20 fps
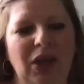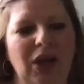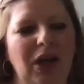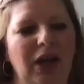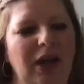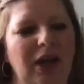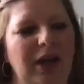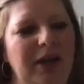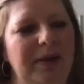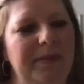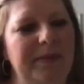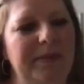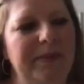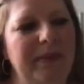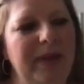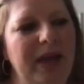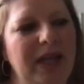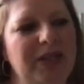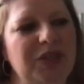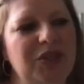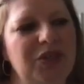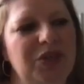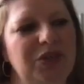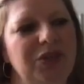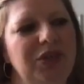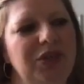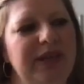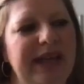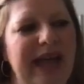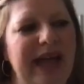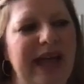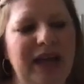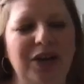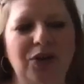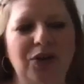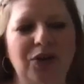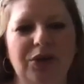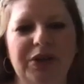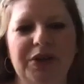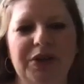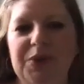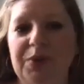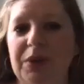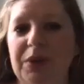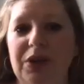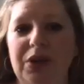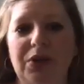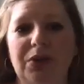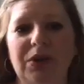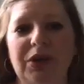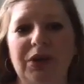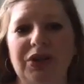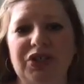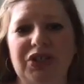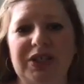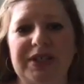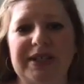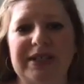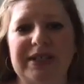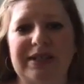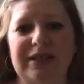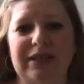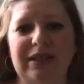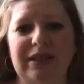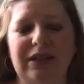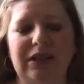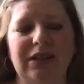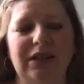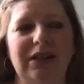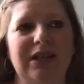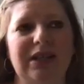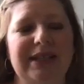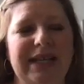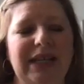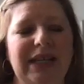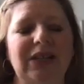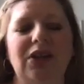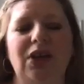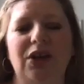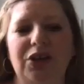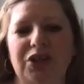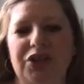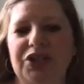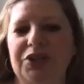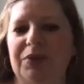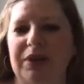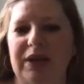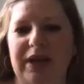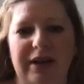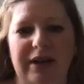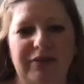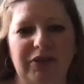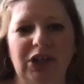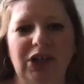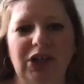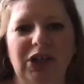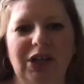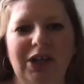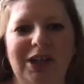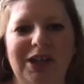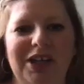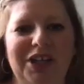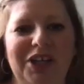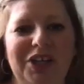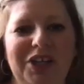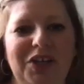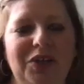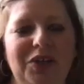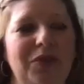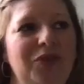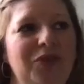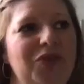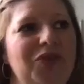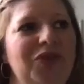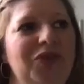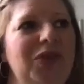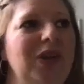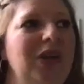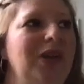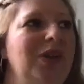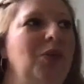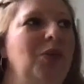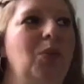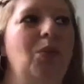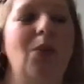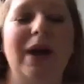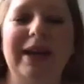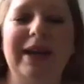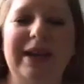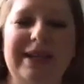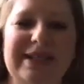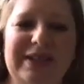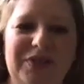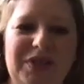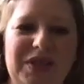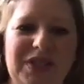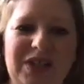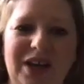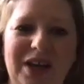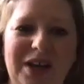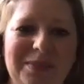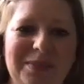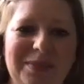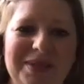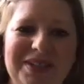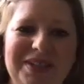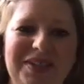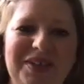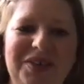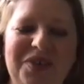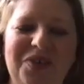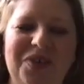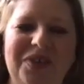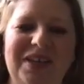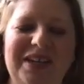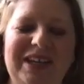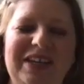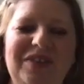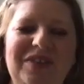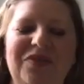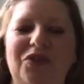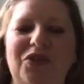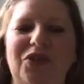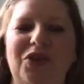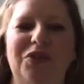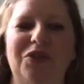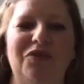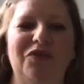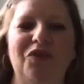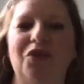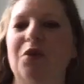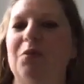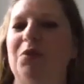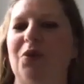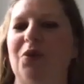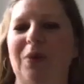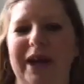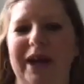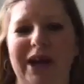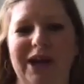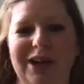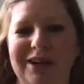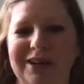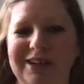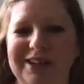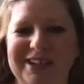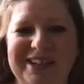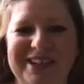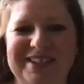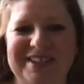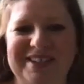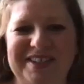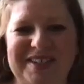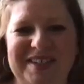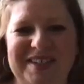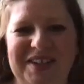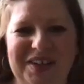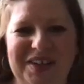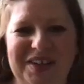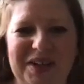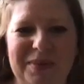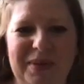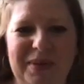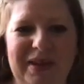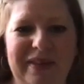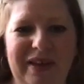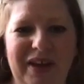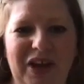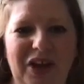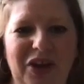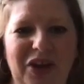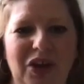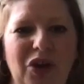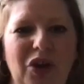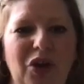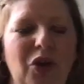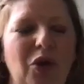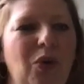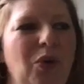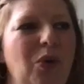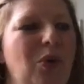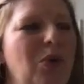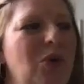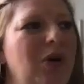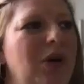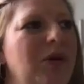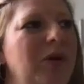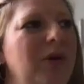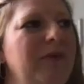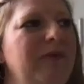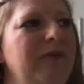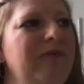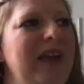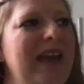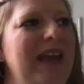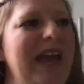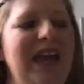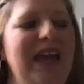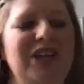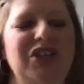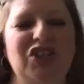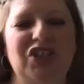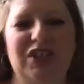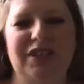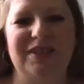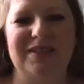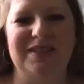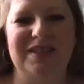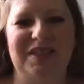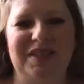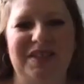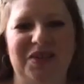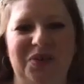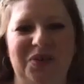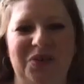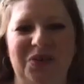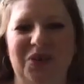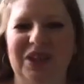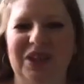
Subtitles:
And certain categories we know are going to take longer to recover. You know, weddings have stopped. You know, the need for formal wear is just not going to be there. Or vacations, you know,